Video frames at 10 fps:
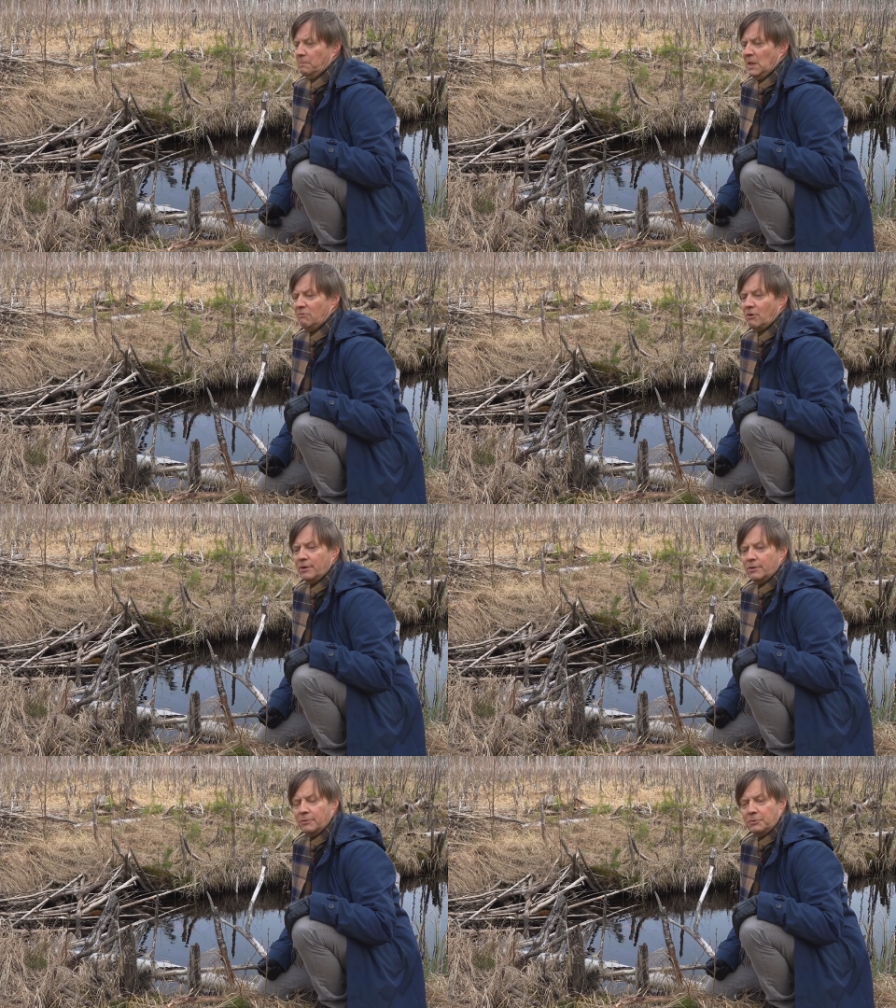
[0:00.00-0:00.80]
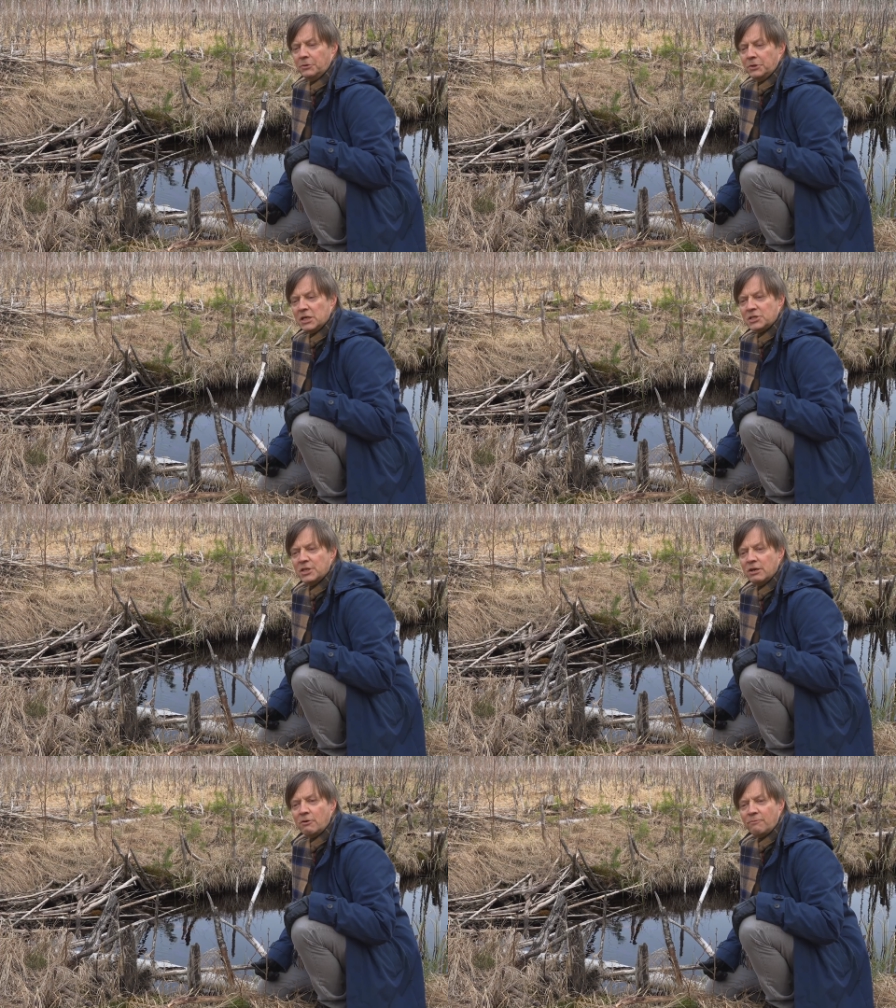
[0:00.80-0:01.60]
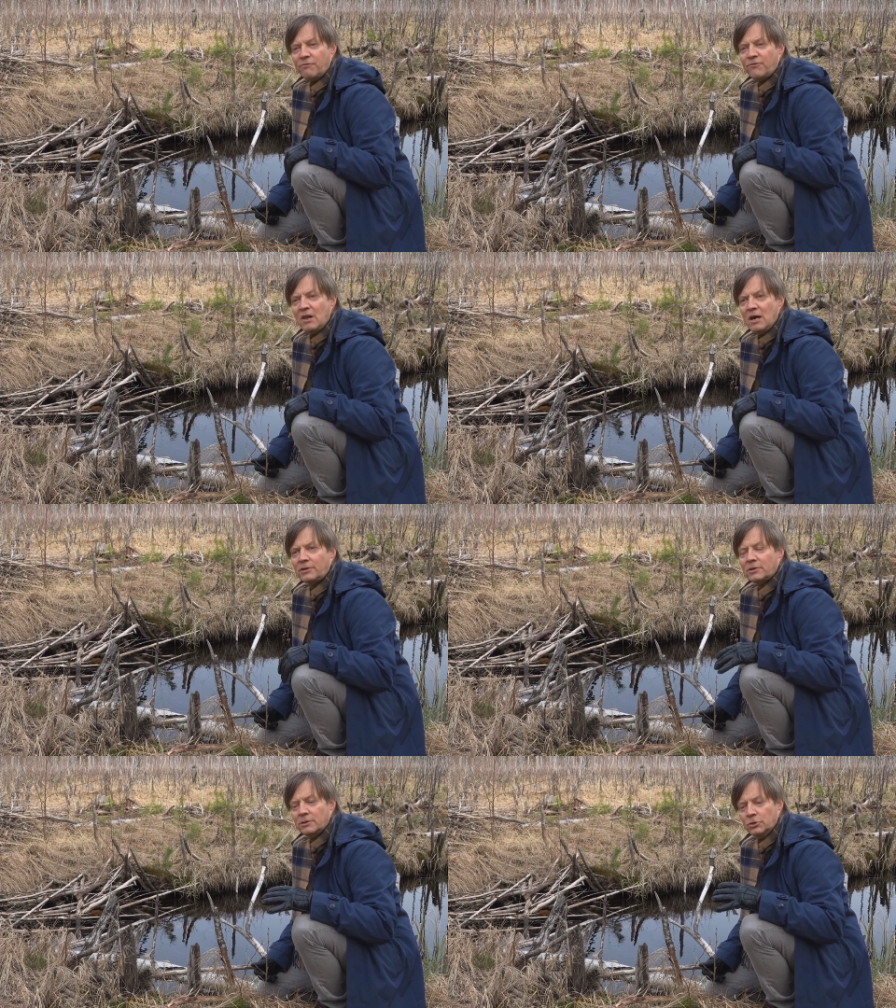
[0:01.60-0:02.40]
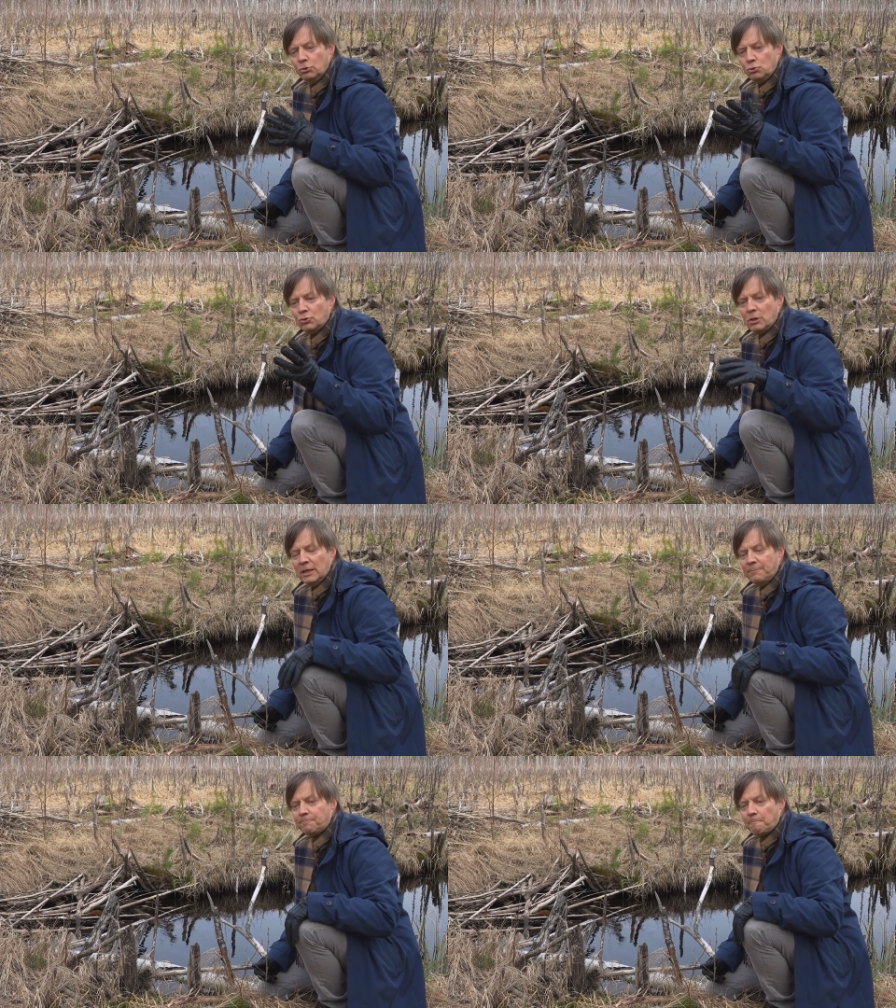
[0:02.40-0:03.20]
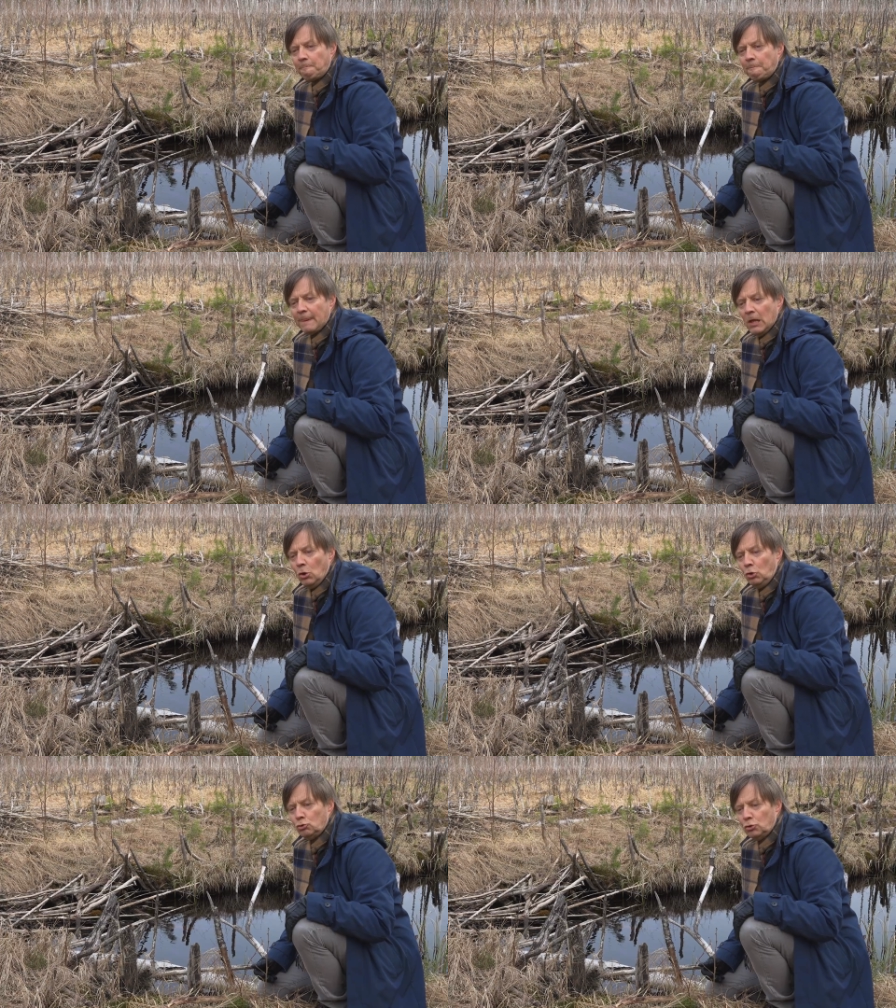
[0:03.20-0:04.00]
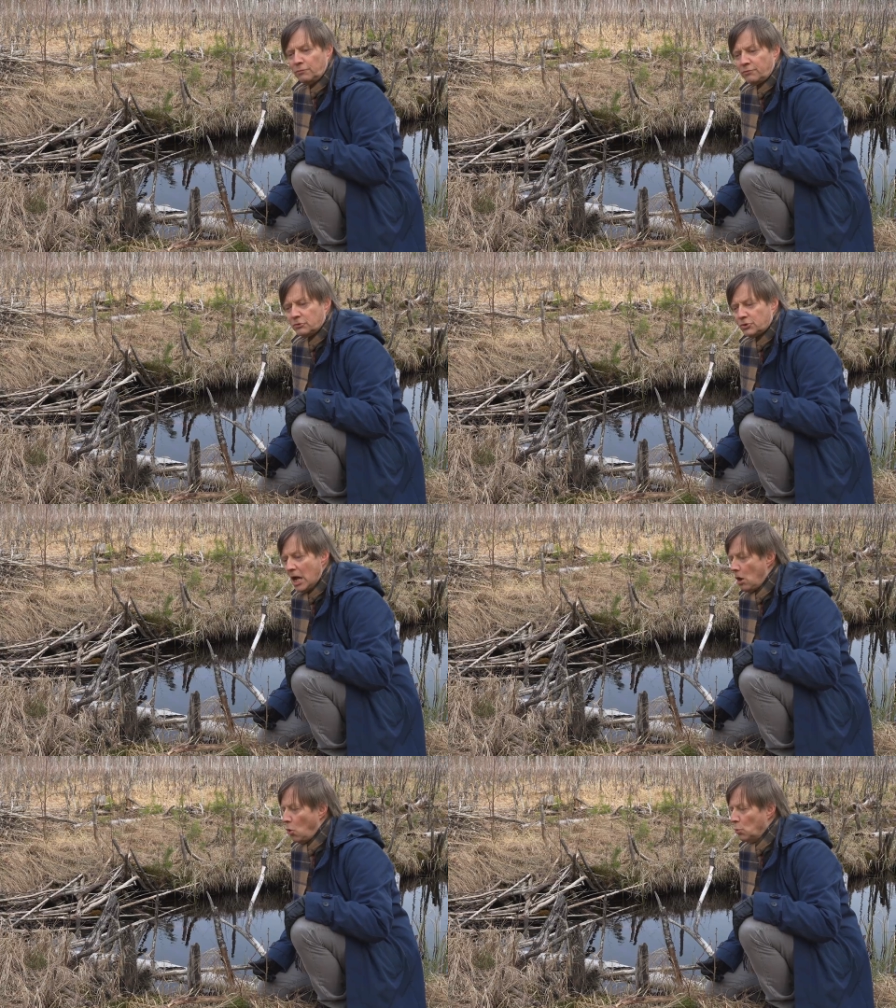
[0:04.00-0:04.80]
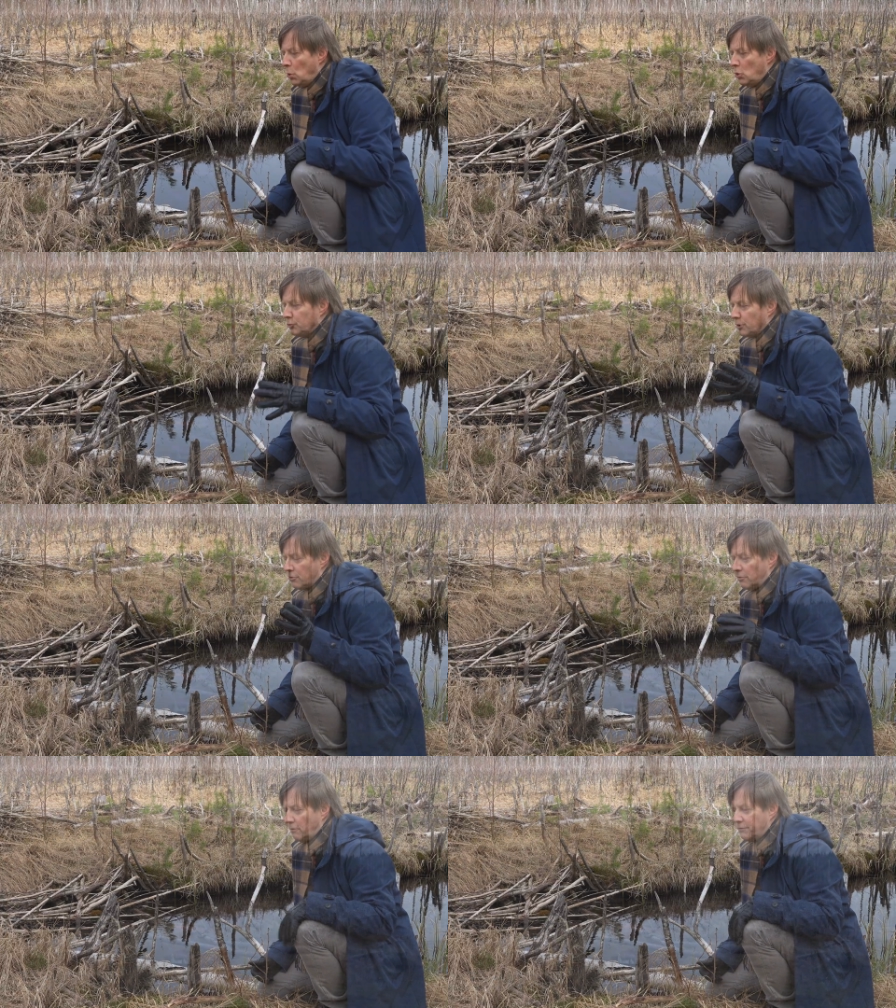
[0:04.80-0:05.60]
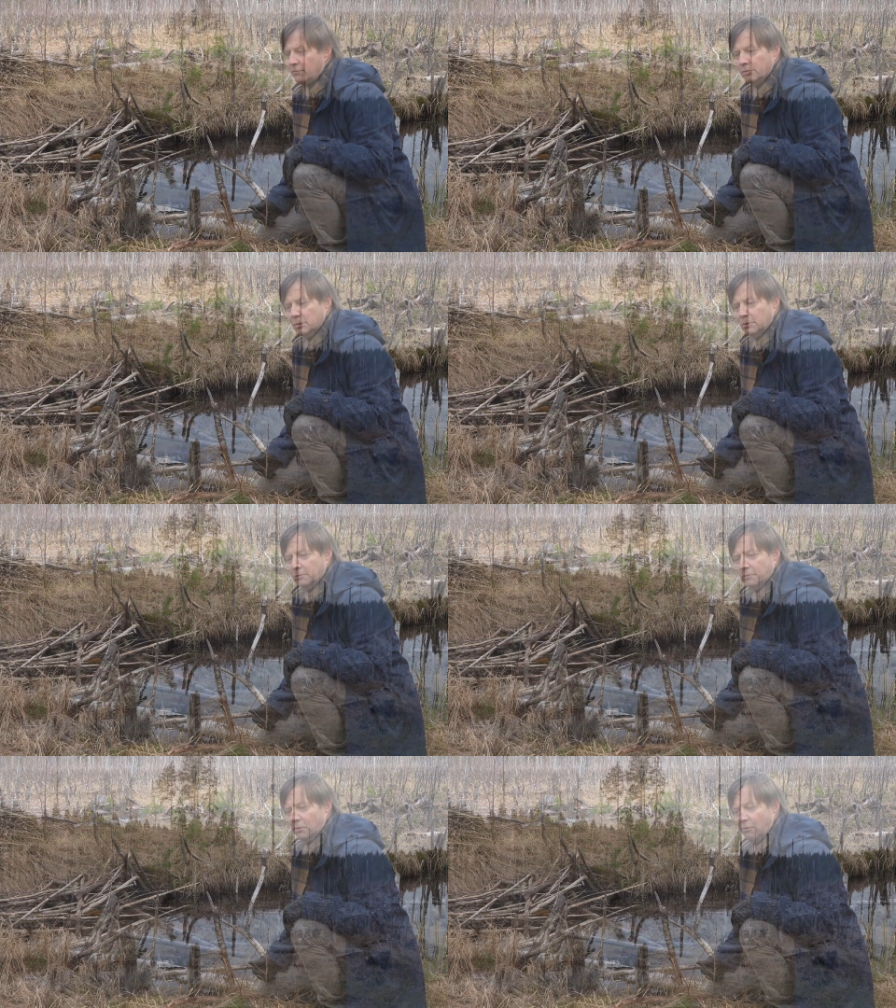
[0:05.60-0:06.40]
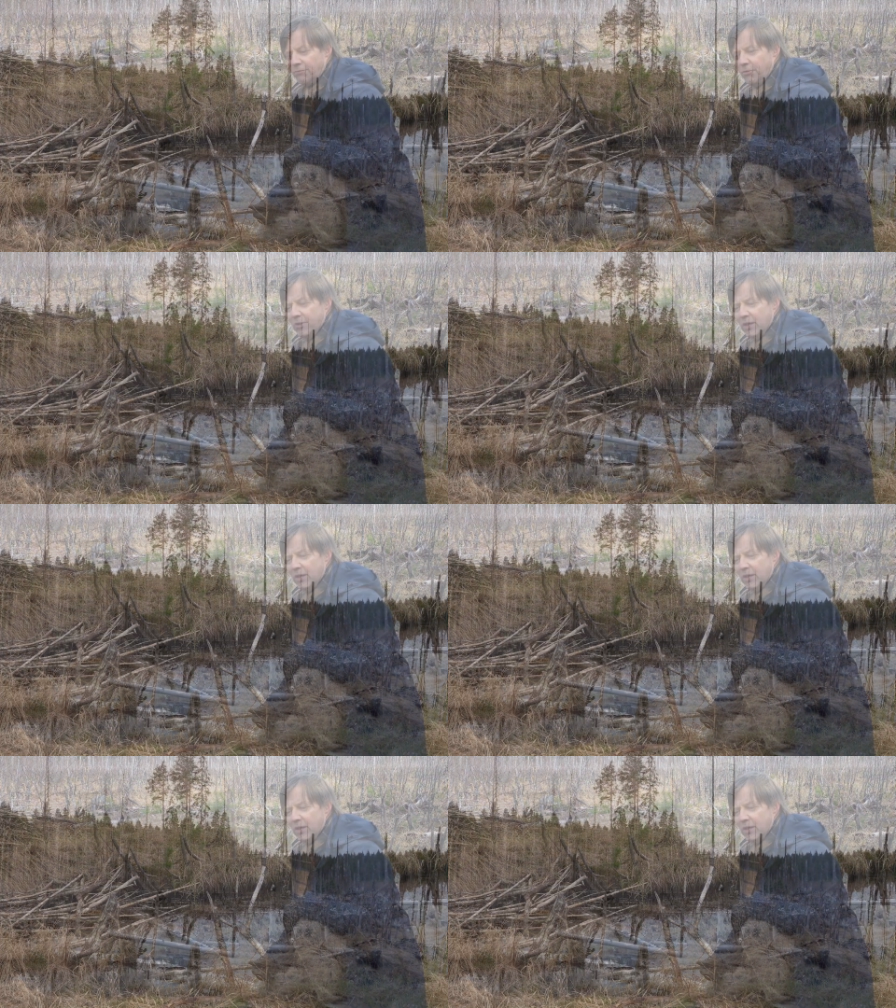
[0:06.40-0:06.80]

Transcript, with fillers: beaver does their flood usually lot of shallow water of of the